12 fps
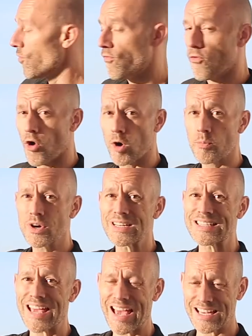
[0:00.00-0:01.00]
former
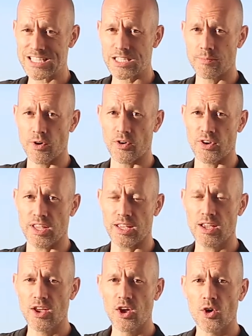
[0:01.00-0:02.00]

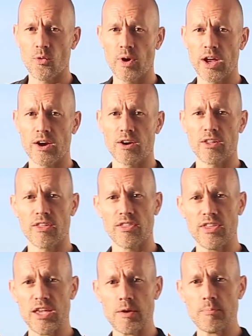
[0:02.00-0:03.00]
testimony where
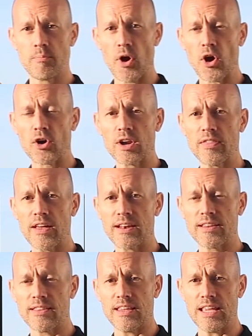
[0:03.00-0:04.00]
the party
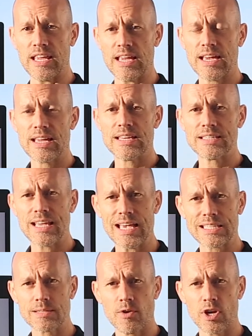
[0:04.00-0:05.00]
that the
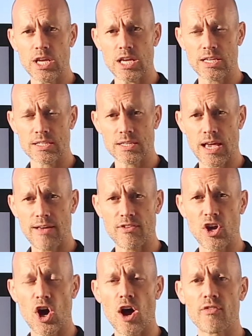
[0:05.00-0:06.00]
testimony is
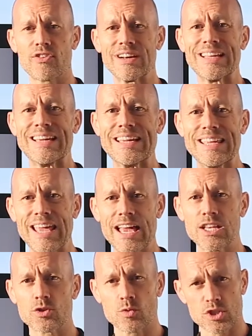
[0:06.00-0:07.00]
having offered
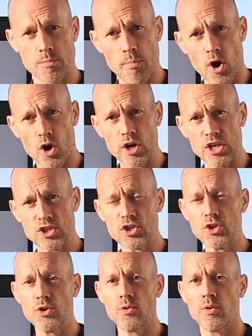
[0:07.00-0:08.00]
against was a party
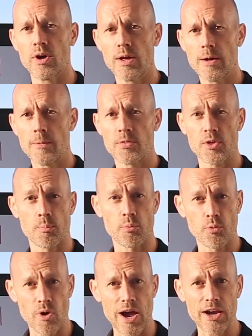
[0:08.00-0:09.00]
to the
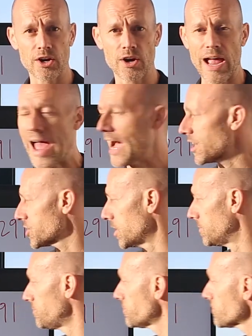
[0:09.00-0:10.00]
prior action.